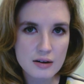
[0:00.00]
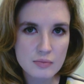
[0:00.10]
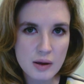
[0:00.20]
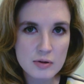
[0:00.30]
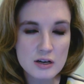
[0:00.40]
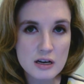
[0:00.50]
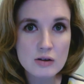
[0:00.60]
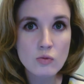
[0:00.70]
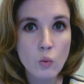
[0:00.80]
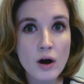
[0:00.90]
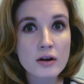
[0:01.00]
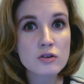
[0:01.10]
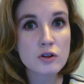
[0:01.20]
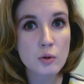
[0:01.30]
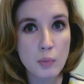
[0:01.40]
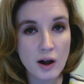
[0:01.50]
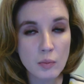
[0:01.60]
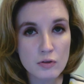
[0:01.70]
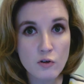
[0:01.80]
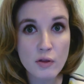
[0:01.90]
maybe need one under their belt
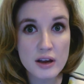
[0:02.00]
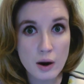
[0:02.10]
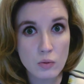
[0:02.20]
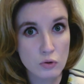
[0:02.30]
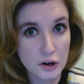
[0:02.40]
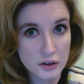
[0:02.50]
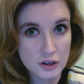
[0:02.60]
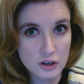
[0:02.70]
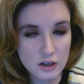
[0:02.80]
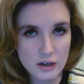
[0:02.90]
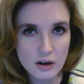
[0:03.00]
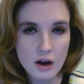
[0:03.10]
before they get really good.